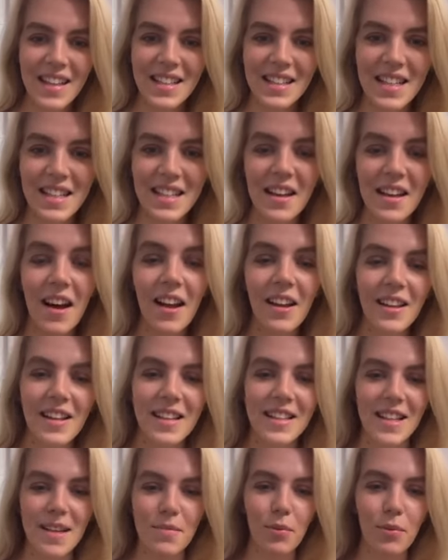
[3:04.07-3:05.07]
Is this an
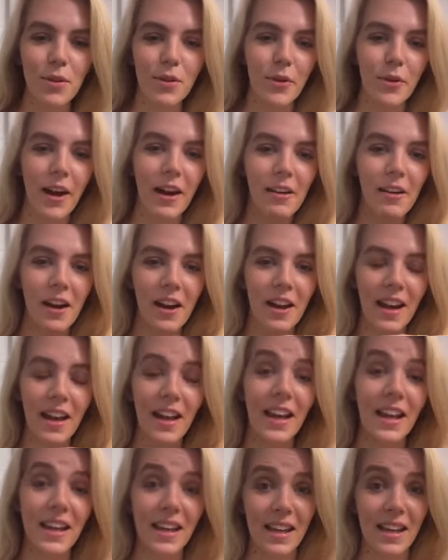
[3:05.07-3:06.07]
Ala Sea pool,
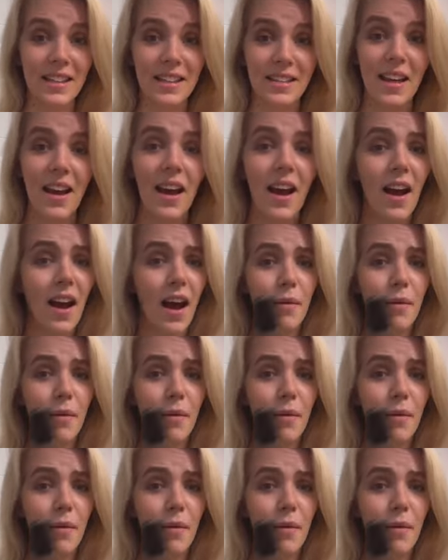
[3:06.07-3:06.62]
Veronica? Yes.